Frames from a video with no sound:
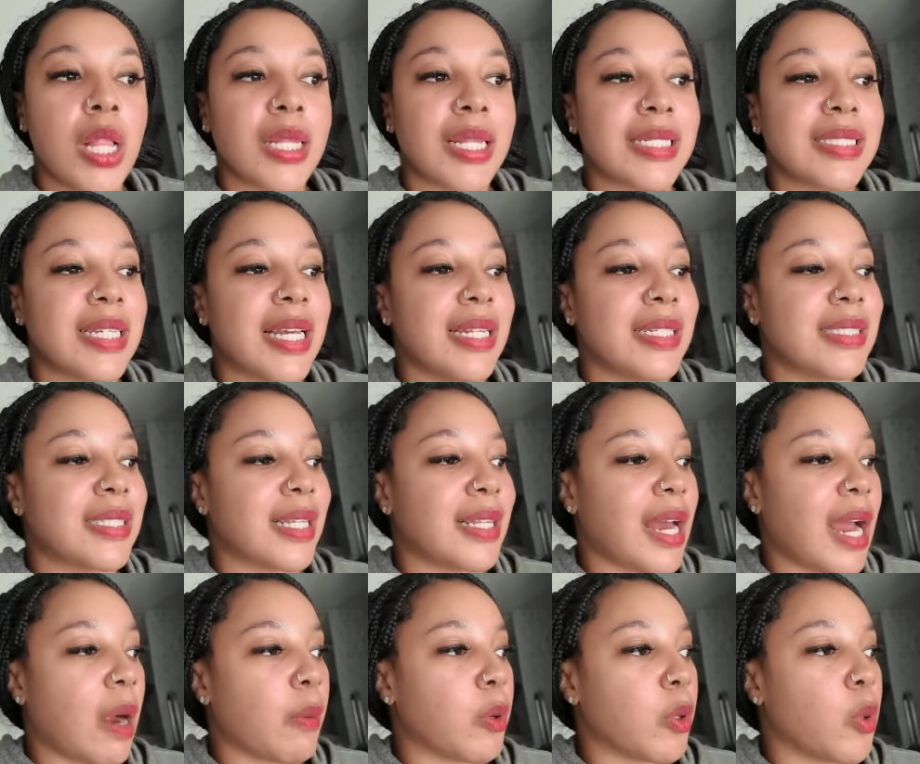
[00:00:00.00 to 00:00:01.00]
Let's get into
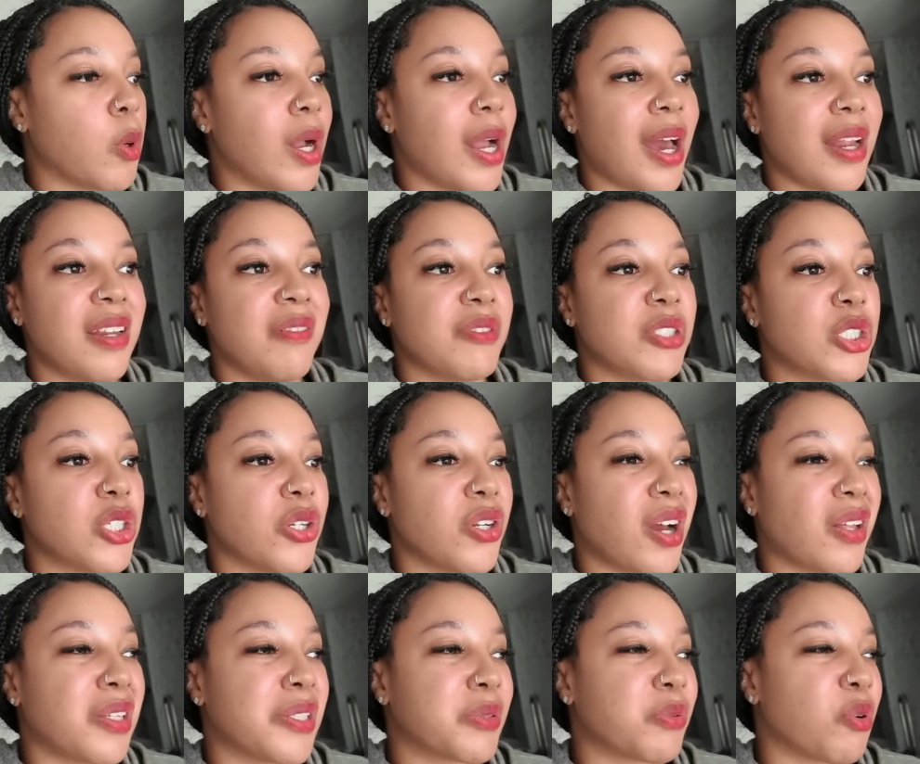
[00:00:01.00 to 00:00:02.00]
that real quick. I didn't even show
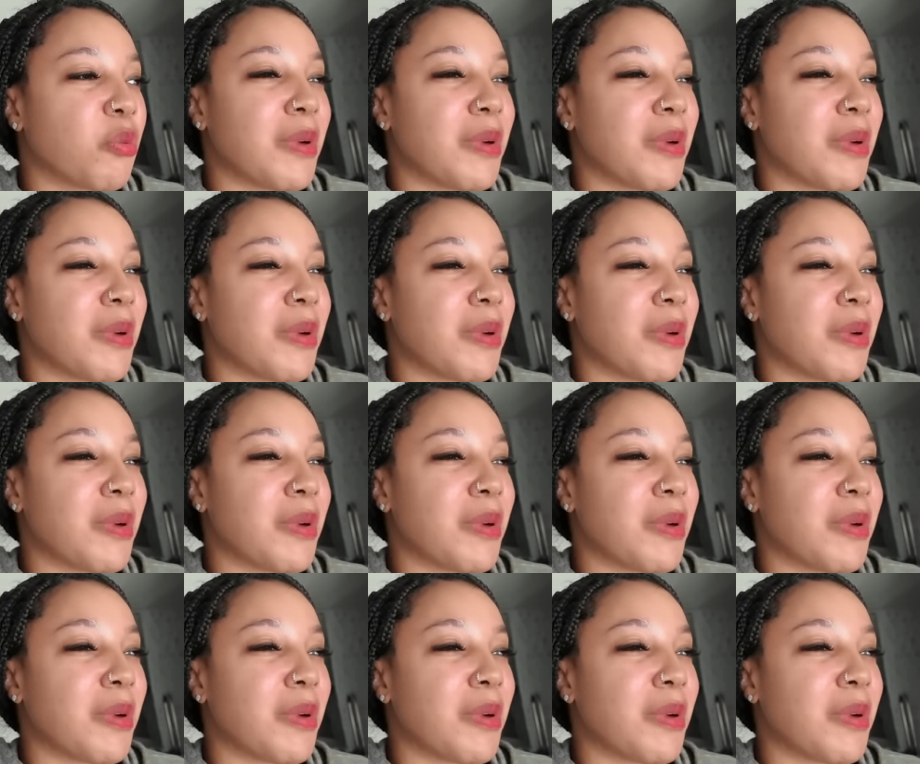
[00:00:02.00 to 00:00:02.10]
y'all this